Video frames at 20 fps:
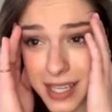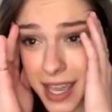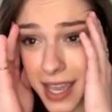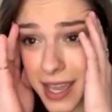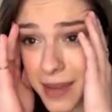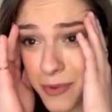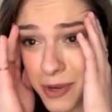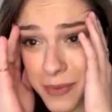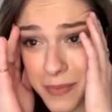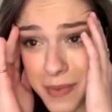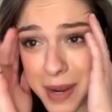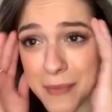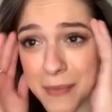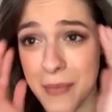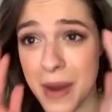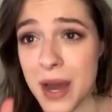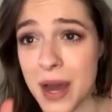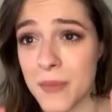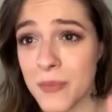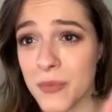game when my
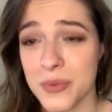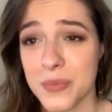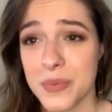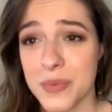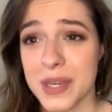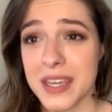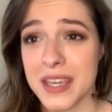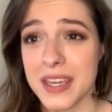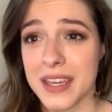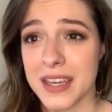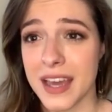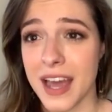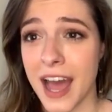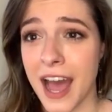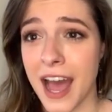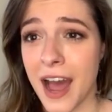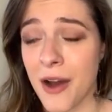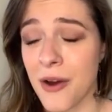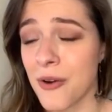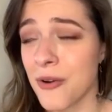mom would be
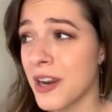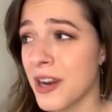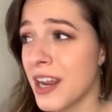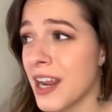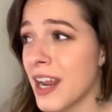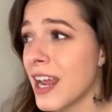out,